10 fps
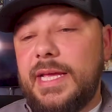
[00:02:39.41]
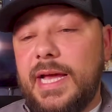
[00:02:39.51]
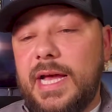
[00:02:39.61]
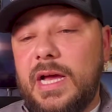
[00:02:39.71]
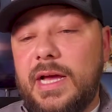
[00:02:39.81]

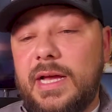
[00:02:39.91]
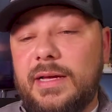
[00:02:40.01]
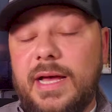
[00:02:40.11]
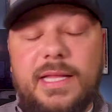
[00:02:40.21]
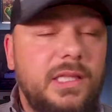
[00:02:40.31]
I
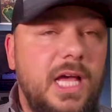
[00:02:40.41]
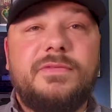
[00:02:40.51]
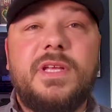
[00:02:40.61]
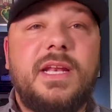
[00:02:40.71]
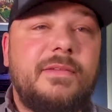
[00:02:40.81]

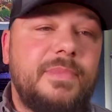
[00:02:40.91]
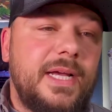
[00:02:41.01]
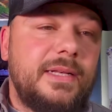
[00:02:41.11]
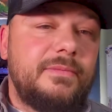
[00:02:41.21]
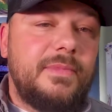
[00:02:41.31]
loved it. I
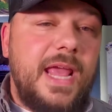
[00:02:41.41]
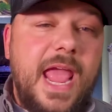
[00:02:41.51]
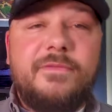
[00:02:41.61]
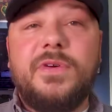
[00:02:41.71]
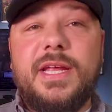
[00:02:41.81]
bought I
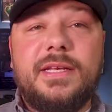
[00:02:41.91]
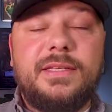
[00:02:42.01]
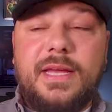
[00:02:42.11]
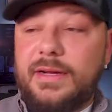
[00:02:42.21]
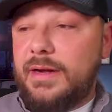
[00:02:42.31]

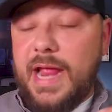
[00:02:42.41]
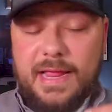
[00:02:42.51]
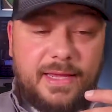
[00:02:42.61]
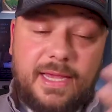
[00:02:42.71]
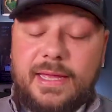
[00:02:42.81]

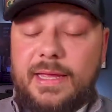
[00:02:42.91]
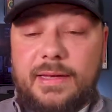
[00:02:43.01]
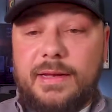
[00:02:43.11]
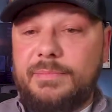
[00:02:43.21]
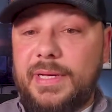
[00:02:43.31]

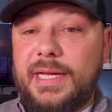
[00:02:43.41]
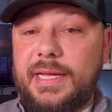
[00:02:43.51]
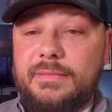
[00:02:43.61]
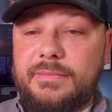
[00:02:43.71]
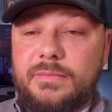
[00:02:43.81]
ended up
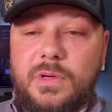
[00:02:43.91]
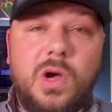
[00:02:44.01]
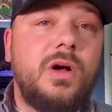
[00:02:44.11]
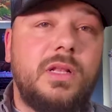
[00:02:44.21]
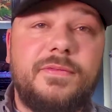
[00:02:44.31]
buying
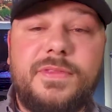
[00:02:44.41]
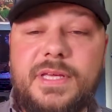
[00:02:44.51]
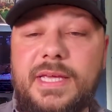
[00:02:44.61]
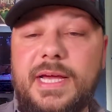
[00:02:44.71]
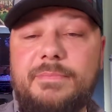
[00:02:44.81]
all of
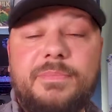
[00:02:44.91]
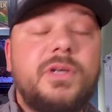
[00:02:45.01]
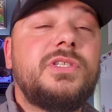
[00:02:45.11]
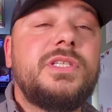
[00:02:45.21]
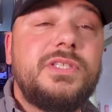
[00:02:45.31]
the
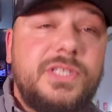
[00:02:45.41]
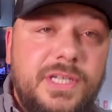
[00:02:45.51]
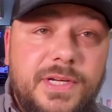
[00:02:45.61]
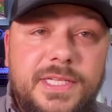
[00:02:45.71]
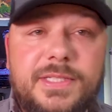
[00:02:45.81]
books in the
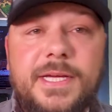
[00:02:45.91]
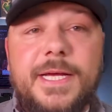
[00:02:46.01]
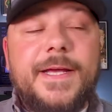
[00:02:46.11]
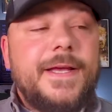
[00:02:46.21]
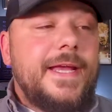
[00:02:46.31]
series,
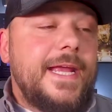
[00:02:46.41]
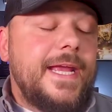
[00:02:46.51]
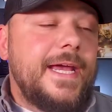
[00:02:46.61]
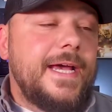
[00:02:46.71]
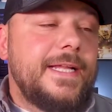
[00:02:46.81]

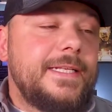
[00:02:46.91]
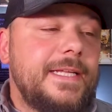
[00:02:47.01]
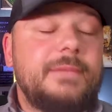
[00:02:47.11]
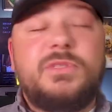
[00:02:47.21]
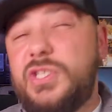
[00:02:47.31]
and
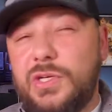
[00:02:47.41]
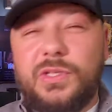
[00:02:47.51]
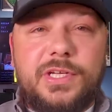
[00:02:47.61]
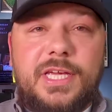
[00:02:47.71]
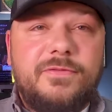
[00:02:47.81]
am still
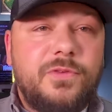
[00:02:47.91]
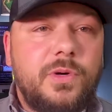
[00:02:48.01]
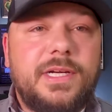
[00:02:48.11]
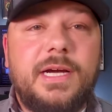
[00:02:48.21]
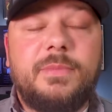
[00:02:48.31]
looking
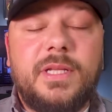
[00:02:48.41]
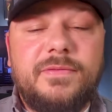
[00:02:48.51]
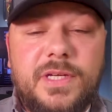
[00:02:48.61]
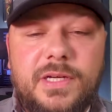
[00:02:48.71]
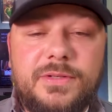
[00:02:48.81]
for a couple
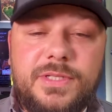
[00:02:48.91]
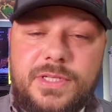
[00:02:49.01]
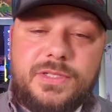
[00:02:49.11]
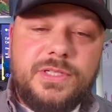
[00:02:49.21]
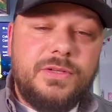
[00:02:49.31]
of
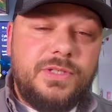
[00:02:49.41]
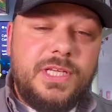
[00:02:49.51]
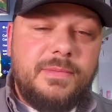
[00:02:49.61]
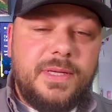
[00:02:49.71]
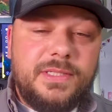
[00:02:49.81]
those. So
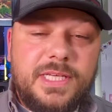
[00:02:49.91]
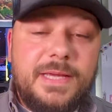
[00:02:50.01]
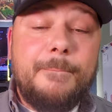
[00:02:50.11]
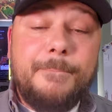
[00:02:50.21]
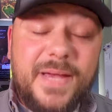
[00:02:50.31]

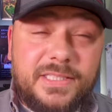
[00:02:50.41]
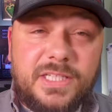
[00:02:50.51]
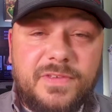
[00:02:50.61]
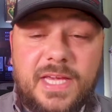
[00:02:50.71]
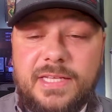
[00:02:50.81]
TMNT Best
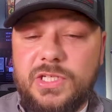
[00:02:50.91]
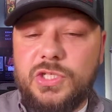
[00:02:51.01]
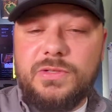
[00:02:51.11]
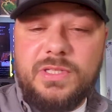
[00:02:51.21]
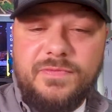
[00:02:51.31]
of Casey
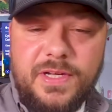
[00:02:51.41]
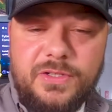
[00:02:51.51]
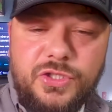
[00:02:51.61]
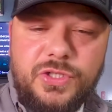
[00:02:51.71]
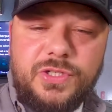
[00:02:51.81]
Jones. If I
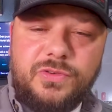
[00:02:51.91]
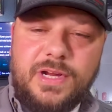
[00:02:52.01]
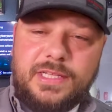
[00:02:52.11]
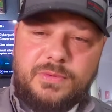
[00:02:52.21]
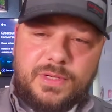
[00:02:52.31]
understood
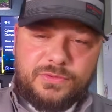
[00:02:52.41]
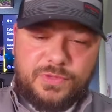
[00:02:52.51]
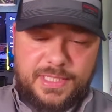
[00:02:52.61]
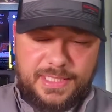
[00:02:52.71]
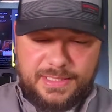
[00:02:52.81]
correctly when I was
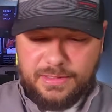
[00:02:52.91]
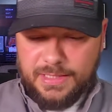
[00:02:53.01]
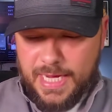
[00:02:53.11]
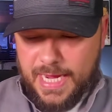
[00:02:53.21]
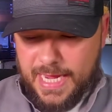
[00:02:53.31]
reading this,
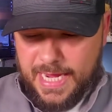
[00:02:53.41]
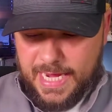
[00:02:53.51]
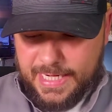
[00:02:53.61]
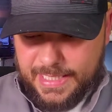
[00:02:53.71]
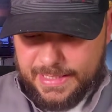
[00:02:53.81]

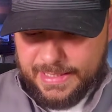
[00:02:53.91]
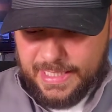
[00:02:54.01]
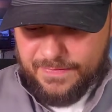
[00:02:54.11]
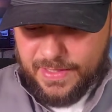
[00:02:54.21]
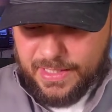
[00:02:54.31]
it is
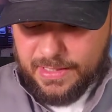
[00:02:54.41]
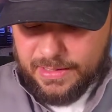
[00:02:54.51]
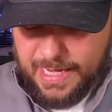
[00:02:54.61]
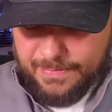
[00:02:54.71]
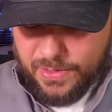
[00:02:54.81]
kind of a
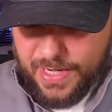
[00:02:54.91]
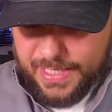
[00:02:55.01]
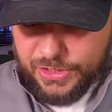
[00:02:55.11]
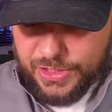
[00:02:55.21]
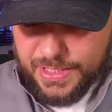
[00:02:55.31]

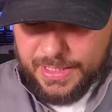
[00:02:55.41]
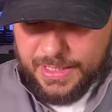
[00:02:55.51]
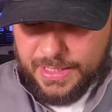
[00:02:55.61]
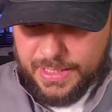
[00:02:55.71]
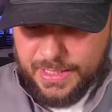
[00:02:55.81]
conglomeration
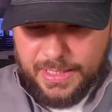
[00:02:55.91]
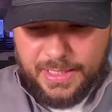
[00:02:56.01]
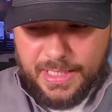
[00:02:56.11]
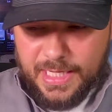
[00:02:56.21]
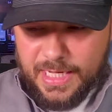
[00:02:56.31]

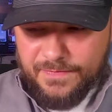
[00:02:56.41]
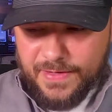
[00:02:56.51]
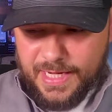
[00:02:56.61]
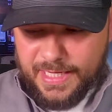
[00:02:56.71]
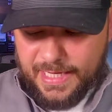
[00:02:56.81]
of,
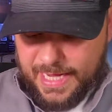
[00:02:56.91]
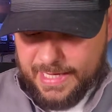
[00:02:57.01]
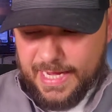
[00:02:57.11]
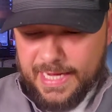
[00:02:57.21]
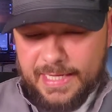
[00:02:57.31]

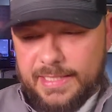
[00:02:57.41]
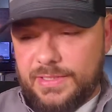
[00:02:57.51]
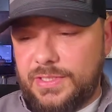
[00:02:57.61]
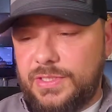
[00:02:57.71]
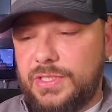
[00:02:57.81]
it
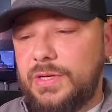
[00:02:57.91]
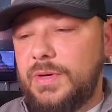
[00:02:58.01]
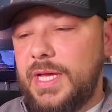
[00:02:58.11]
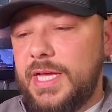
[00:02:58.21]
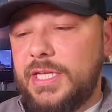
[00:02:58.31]
is. So